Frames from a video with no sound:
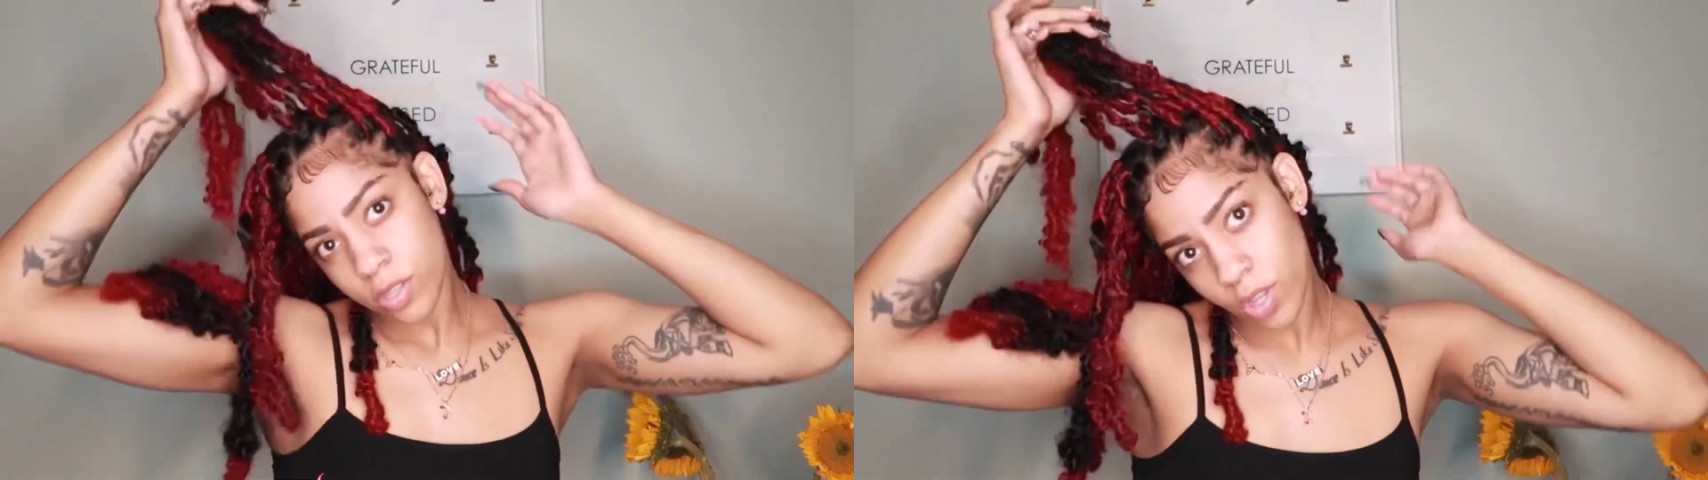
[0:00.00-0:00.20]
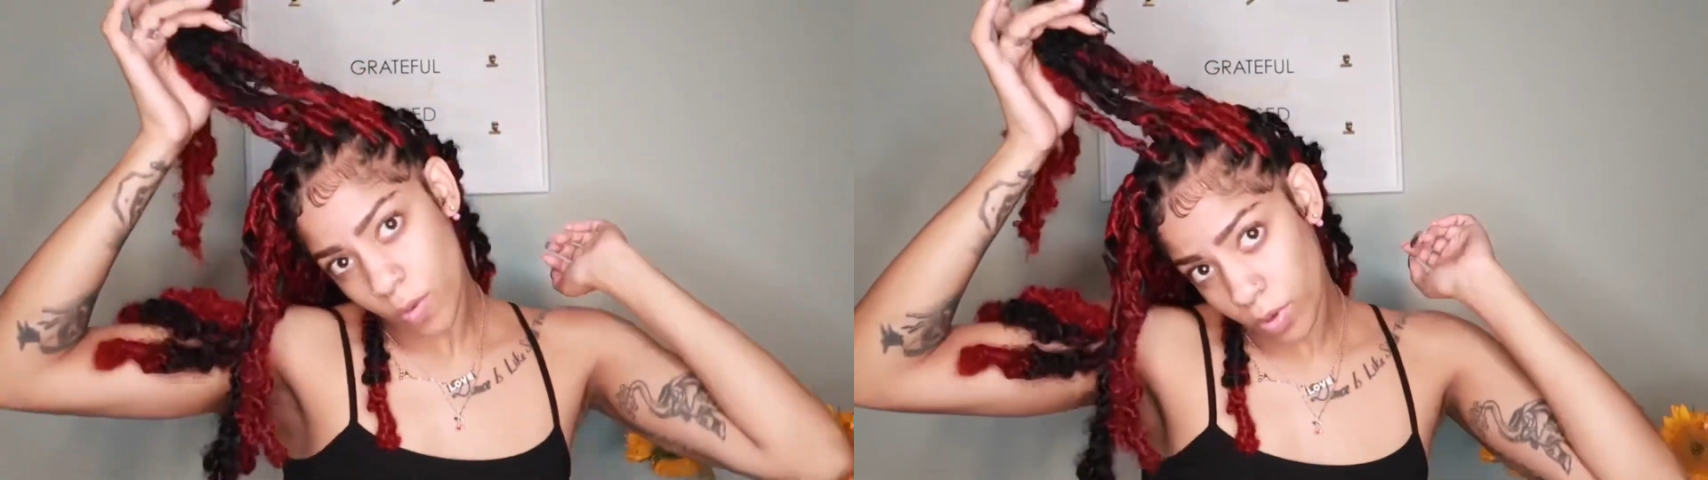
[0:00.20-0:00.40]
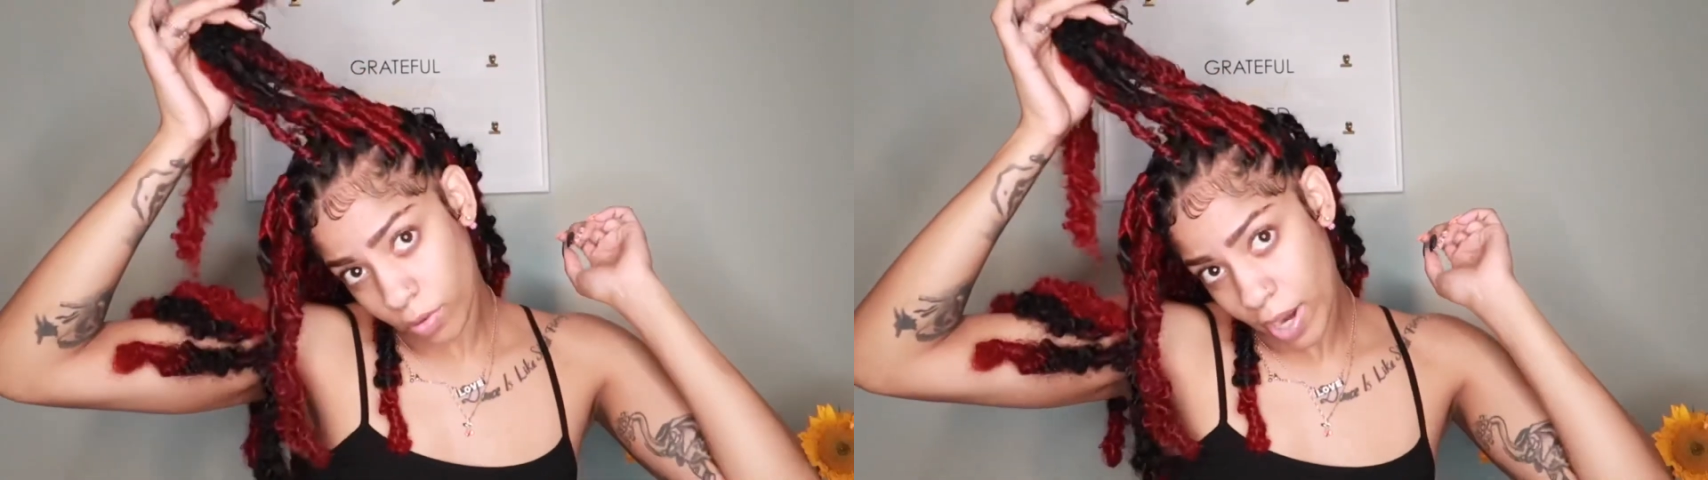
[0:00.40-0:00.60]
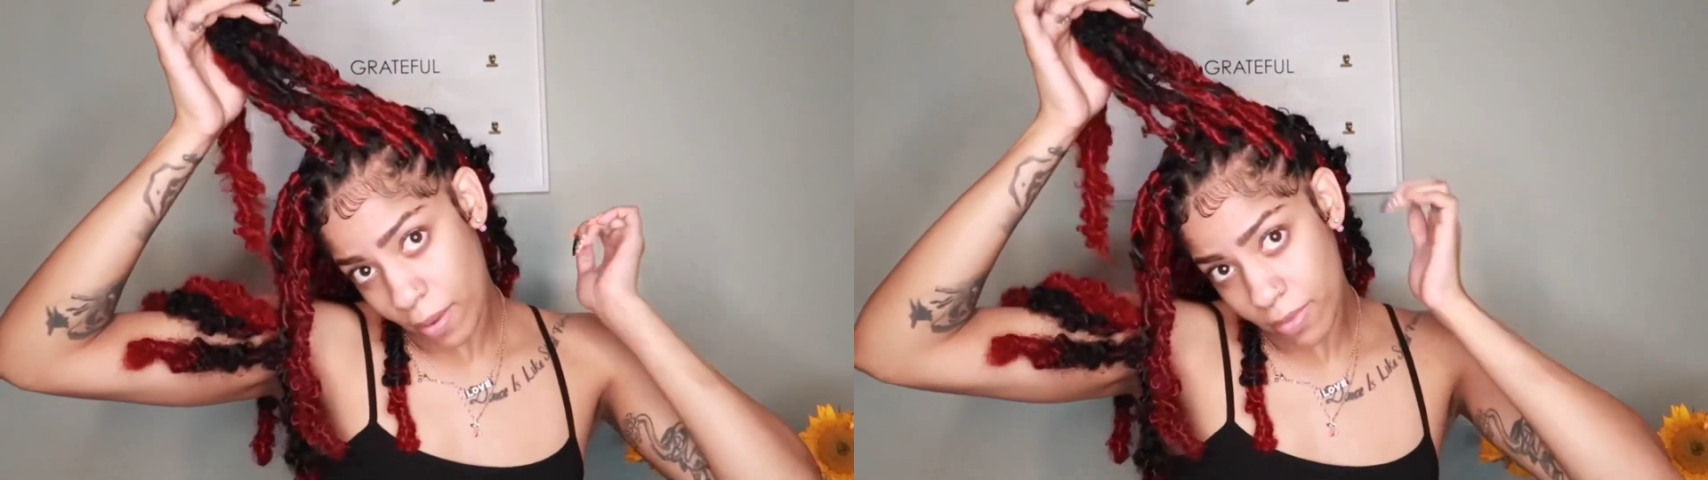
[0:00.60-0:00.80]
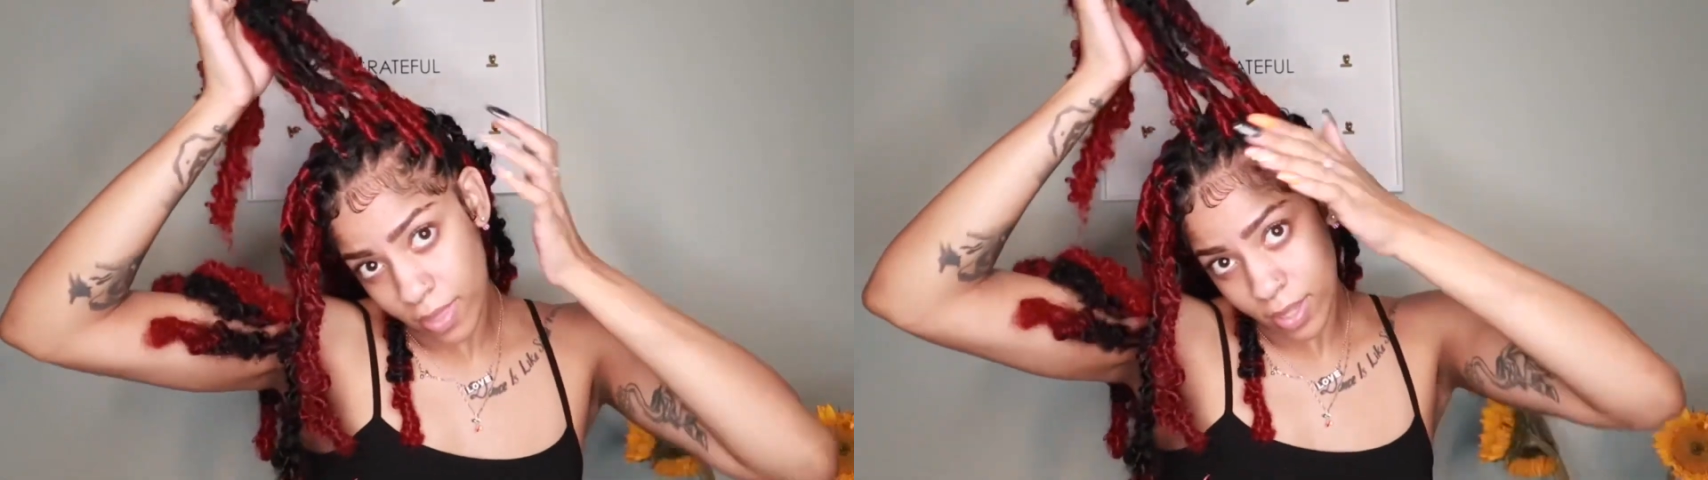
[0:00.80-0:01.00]
so you want to
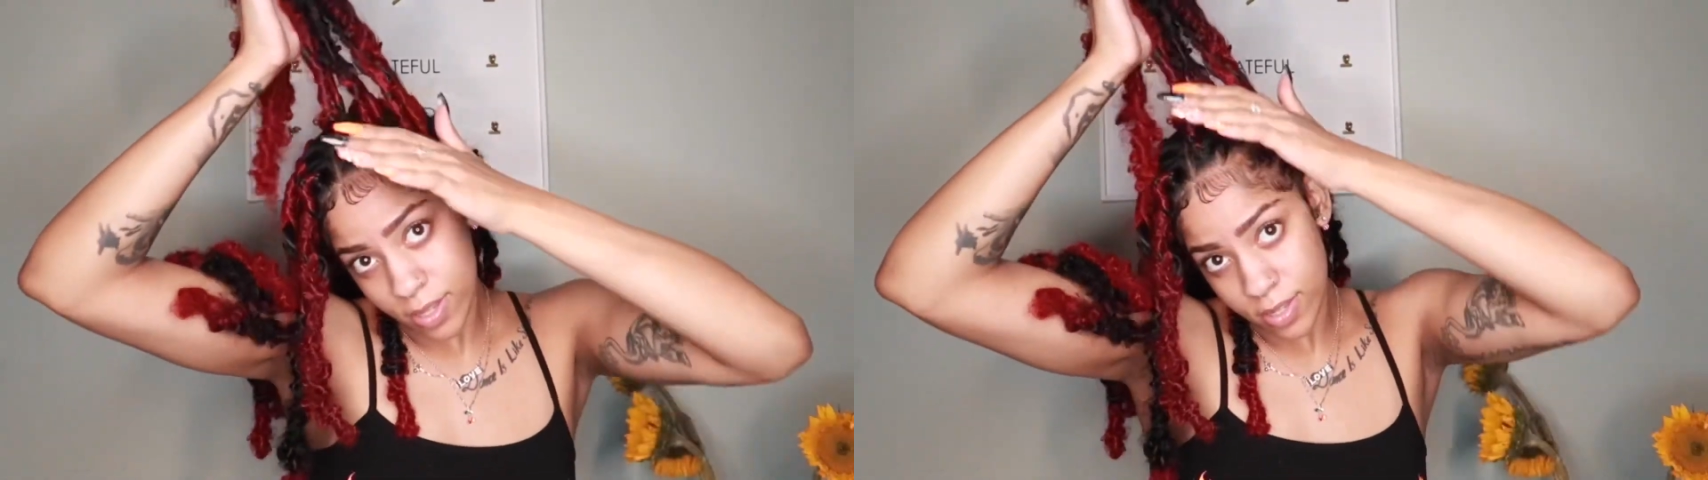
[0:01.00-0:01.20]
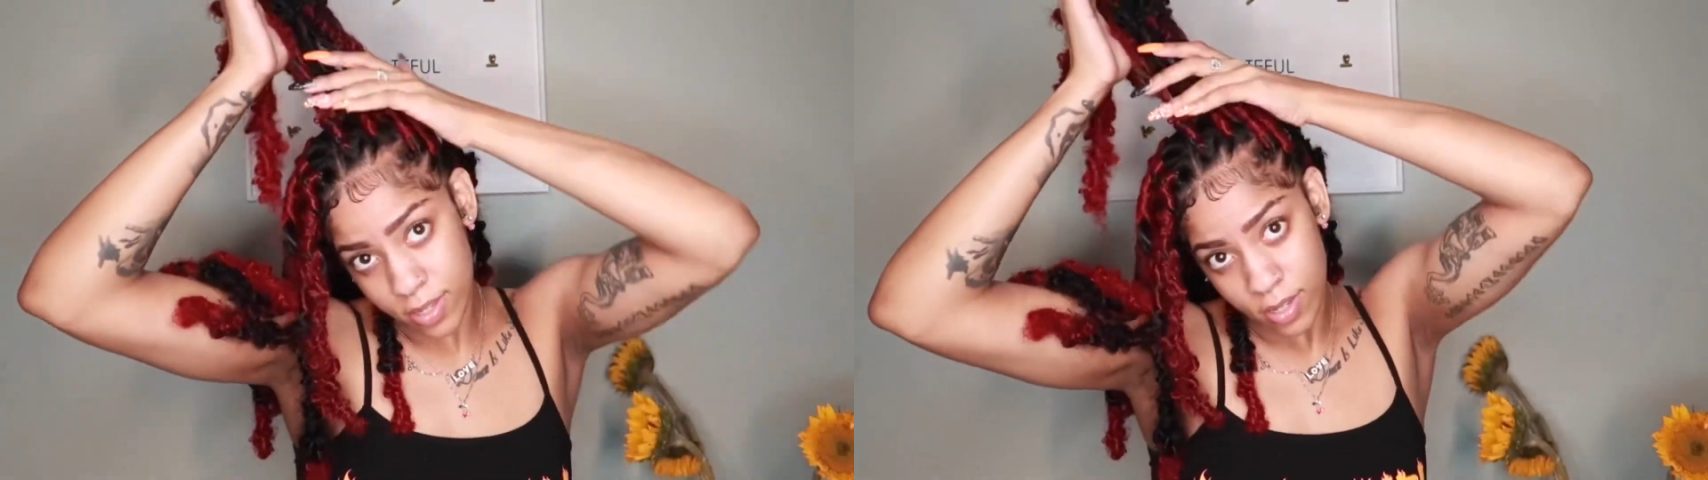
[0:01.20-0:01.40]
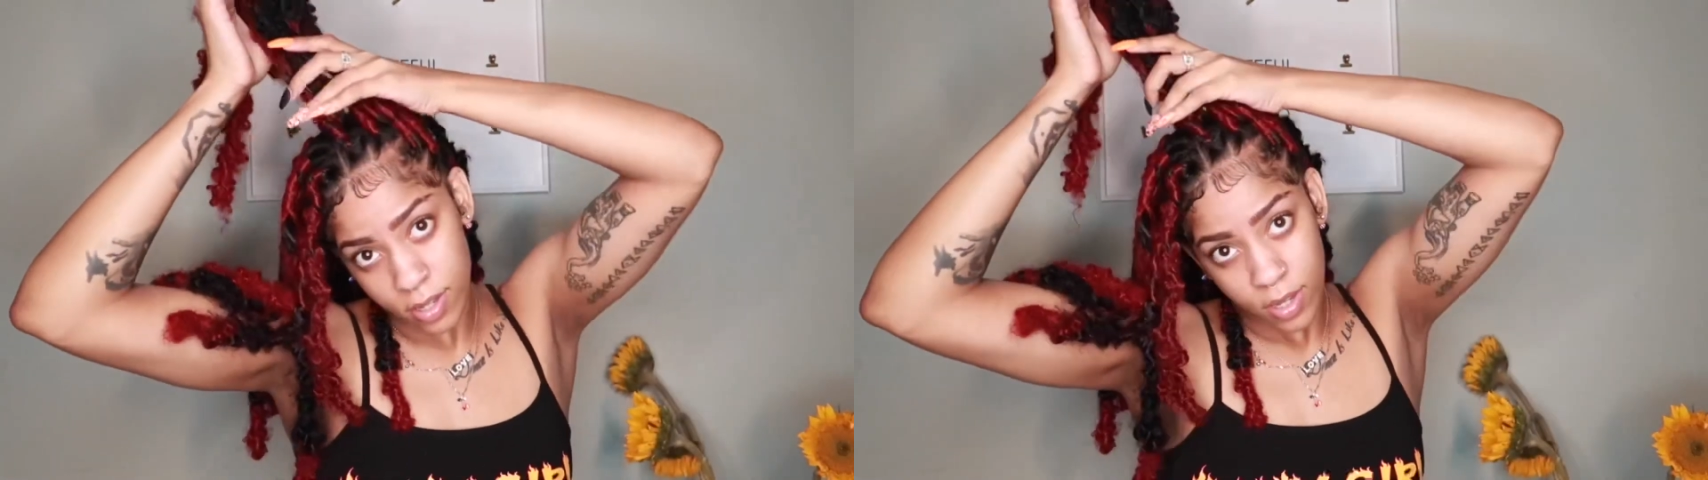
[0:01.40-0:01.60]
grab this,